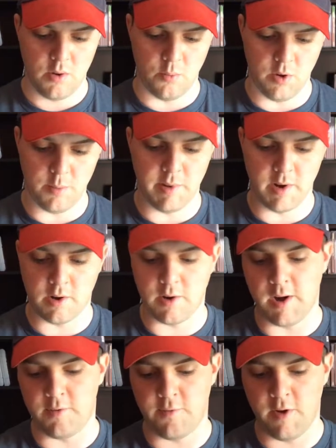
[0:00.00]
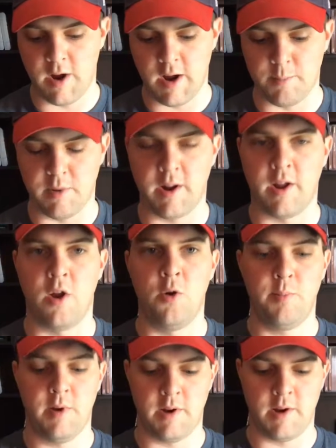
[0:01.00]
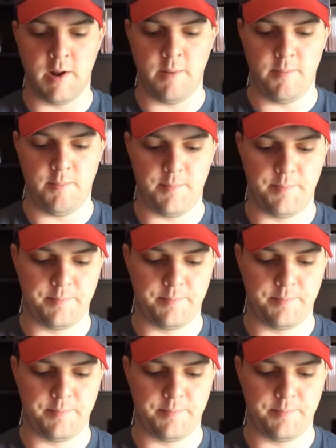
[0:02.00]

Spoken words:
would have been a great find, but I opened it up.